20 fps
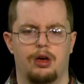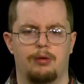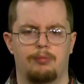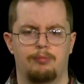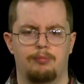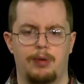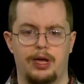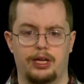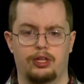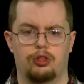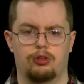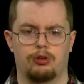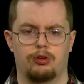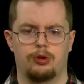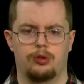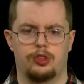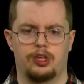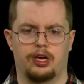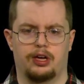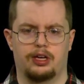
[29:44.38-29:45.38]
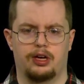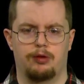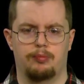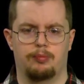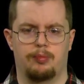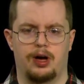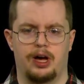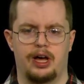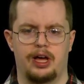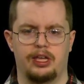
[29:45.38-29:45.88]
make sure to check out
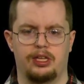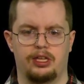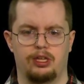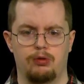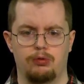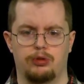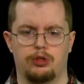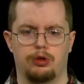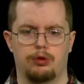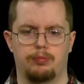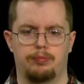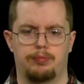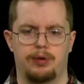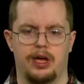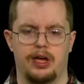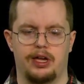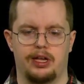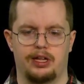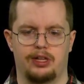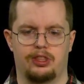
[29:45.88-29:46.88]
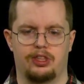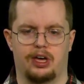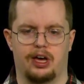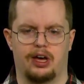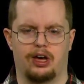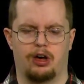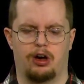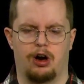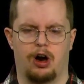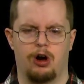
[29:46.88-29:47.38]
my YouTube page at
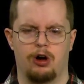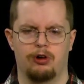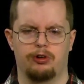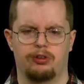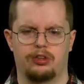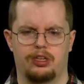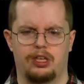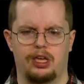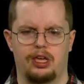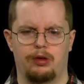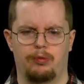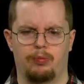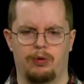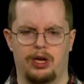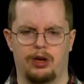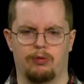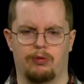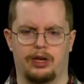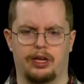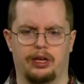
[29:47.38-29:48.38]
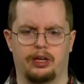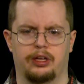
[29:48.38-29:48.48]
RT Wehry.